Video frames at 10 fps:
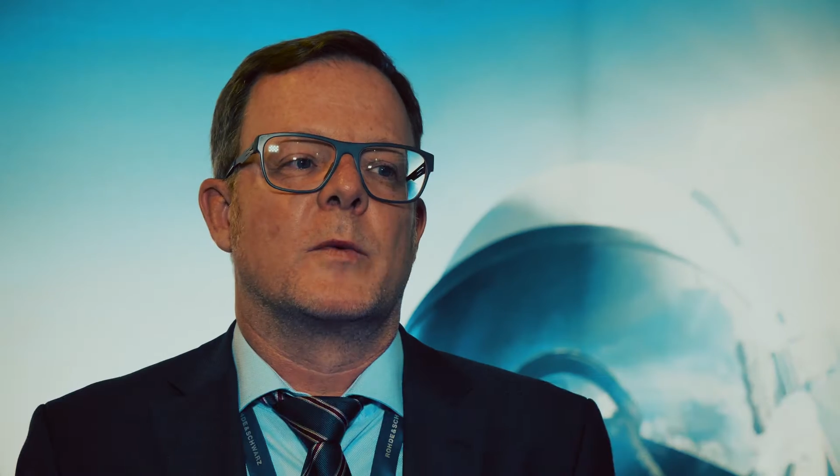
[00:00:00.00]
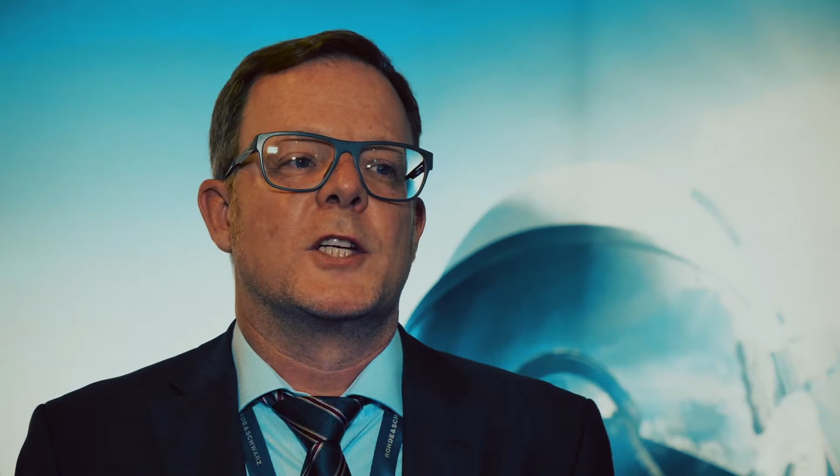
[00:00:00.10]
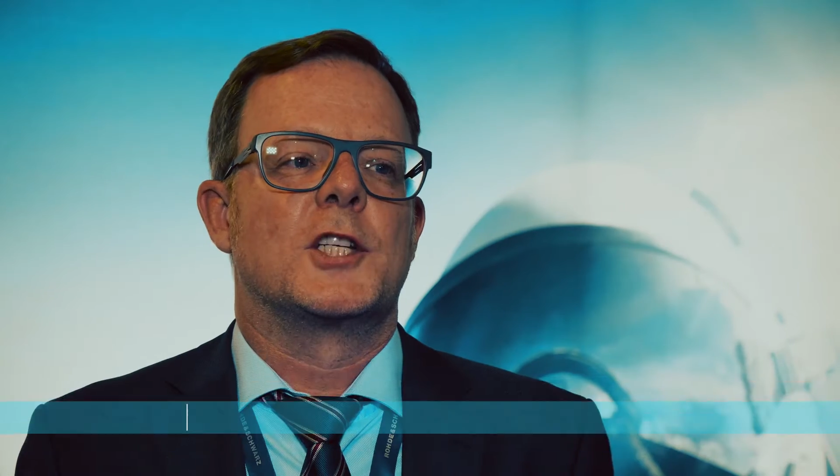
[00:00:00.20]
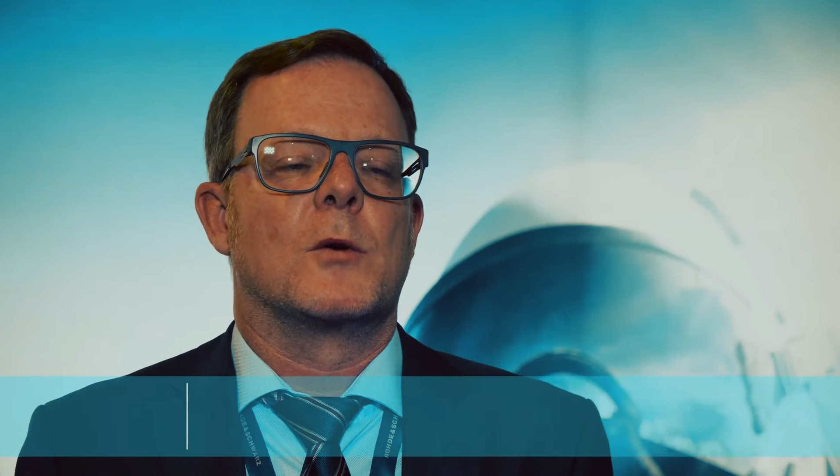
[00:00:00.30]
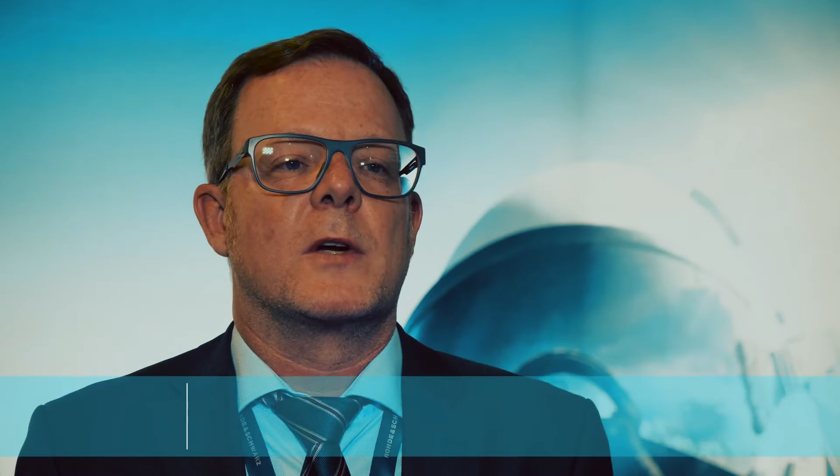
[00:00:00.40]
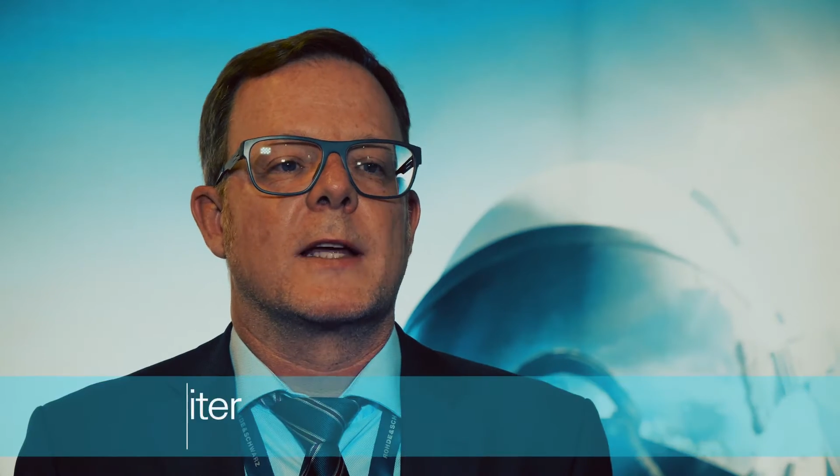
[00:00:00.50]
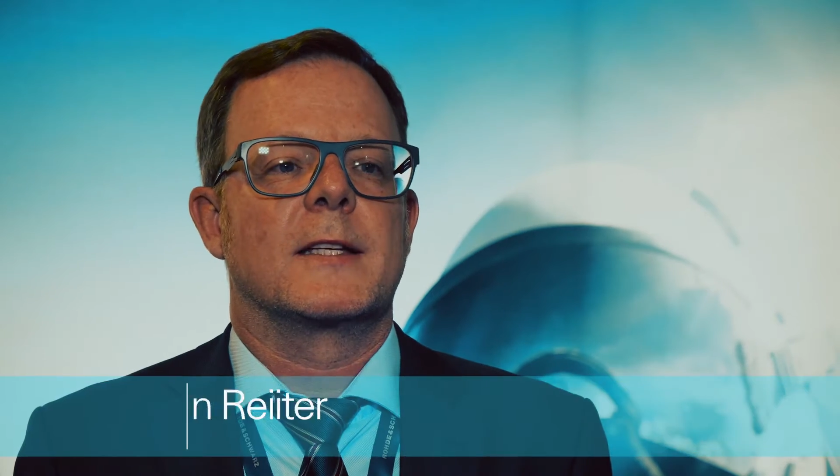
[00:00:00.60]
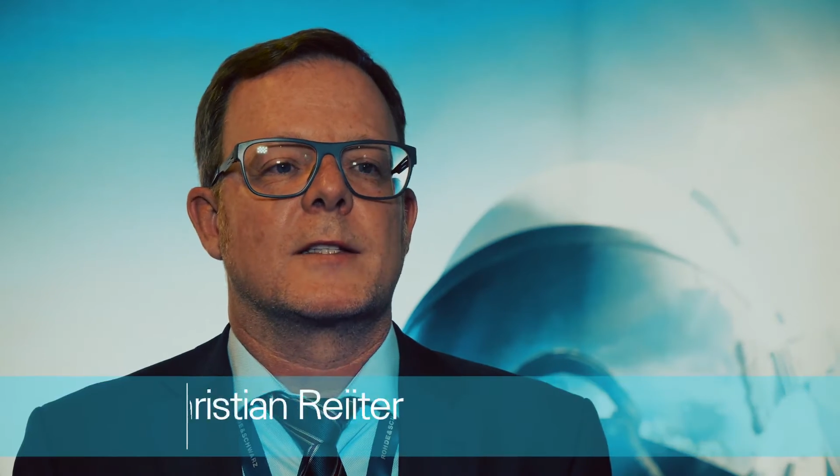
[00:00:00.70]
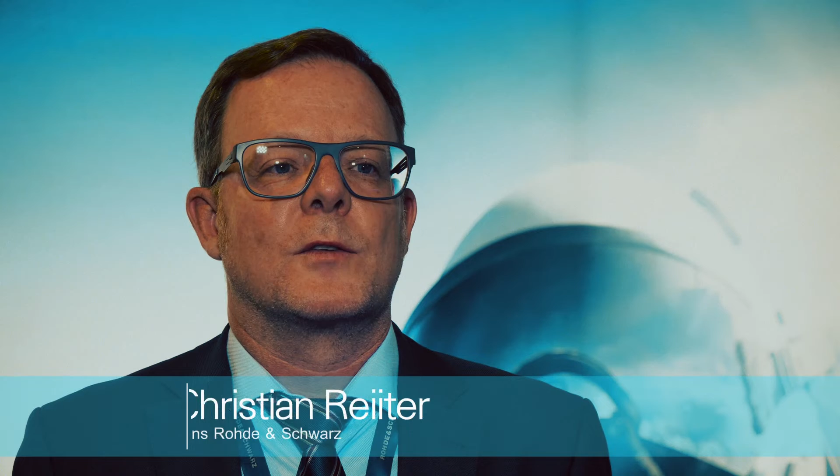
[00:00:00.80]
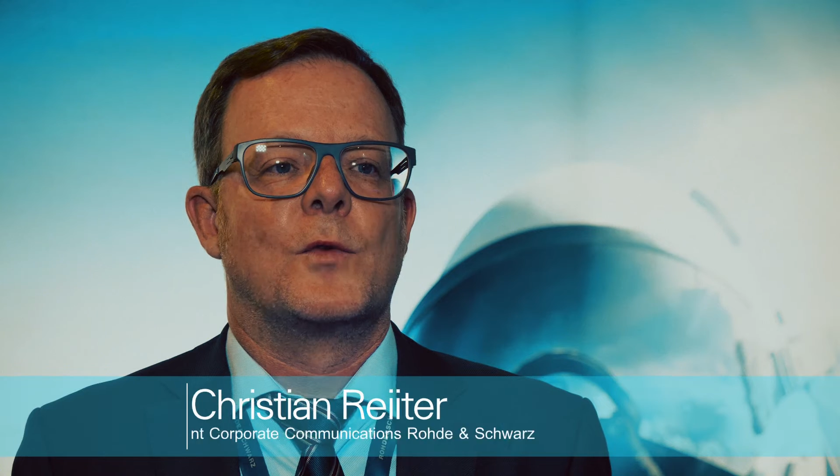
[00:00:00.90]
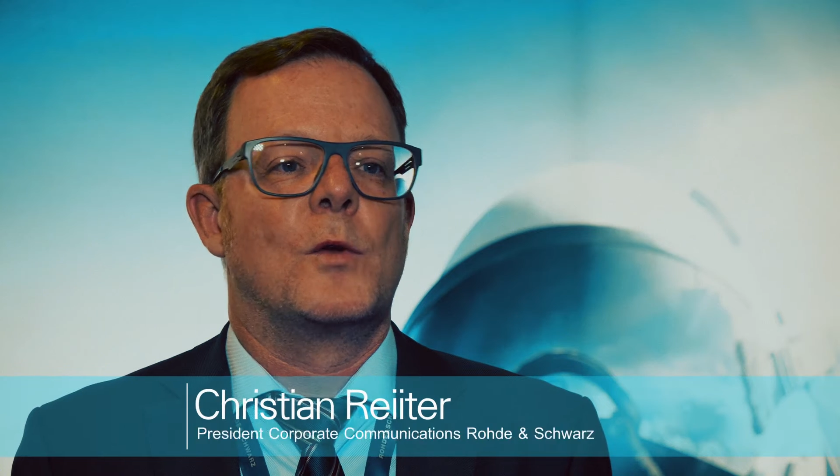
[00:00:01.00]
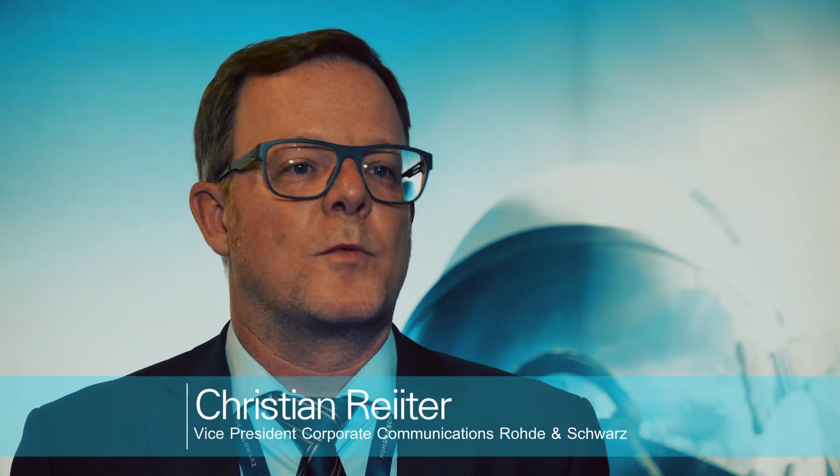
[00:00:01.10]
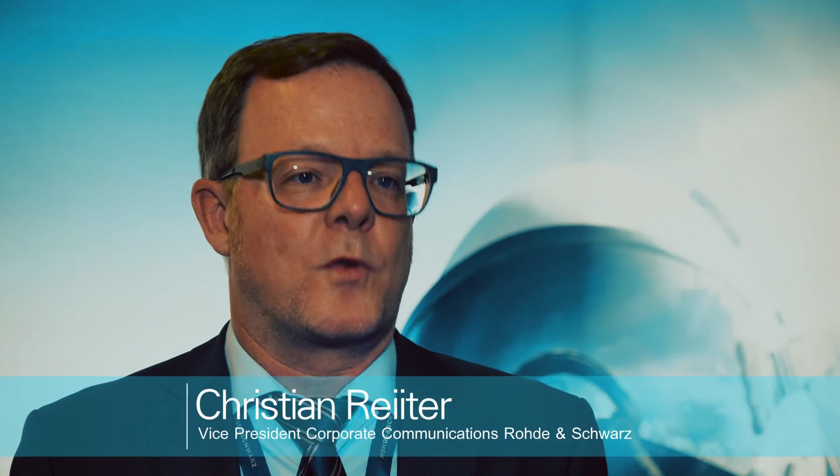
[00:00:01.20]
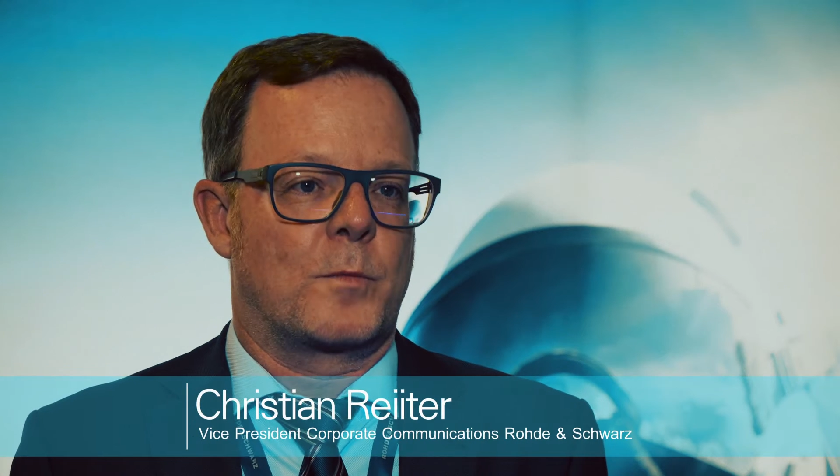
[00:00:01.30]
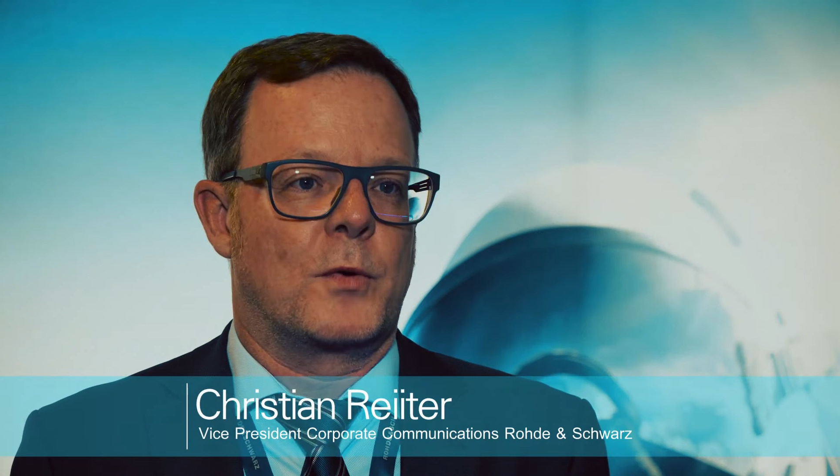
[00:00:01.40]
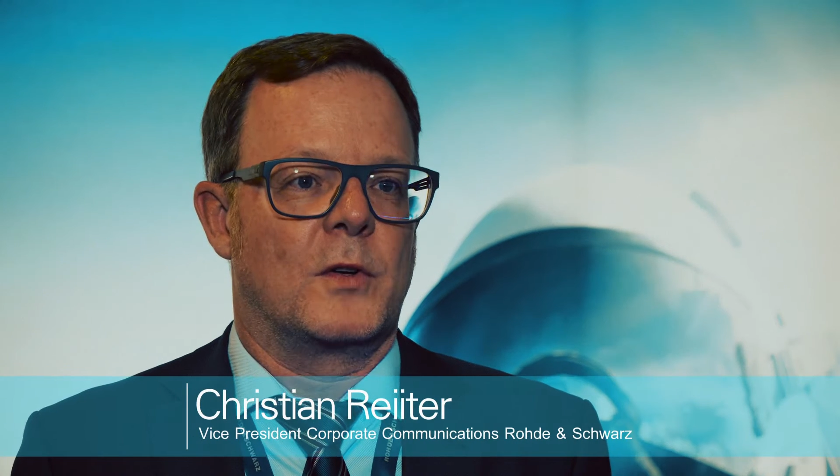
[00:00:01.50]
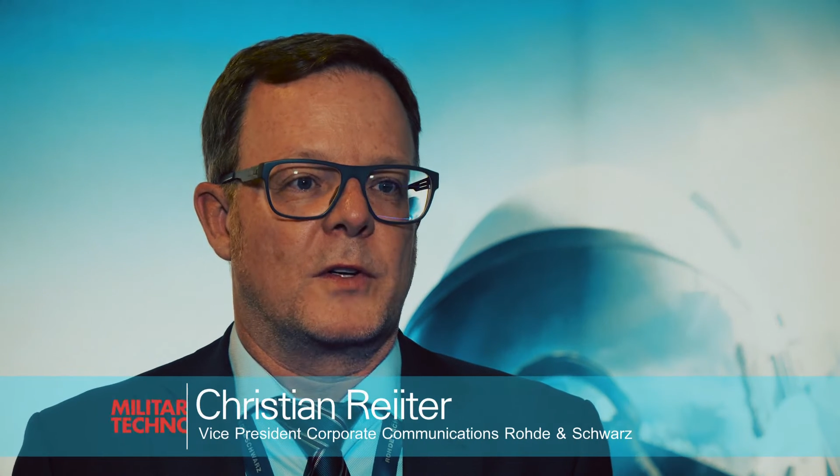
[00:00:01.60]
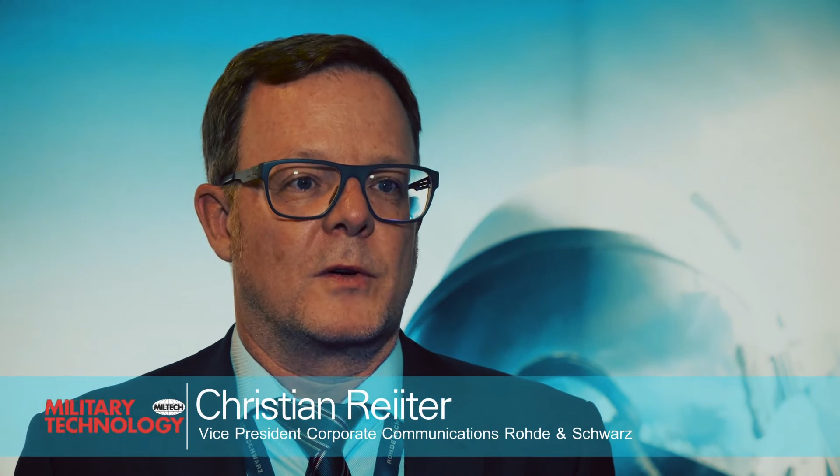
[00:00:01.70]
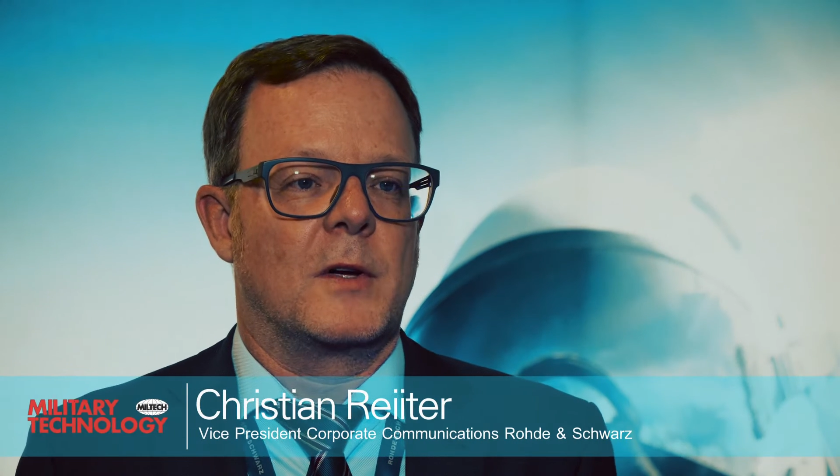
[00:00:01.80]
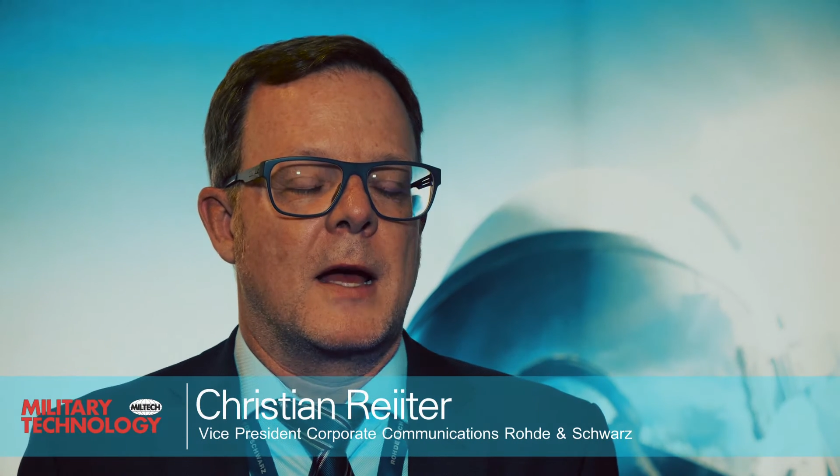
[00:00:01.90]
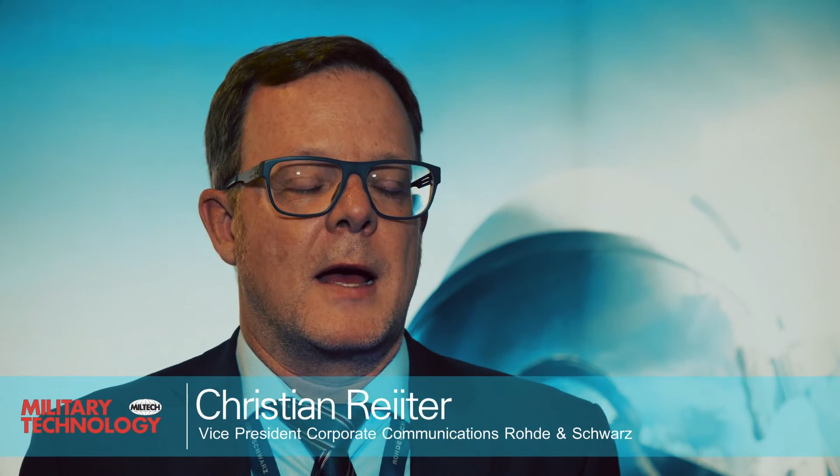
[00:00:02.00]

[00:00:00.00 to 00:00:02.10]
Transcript: we showcase the full portfolio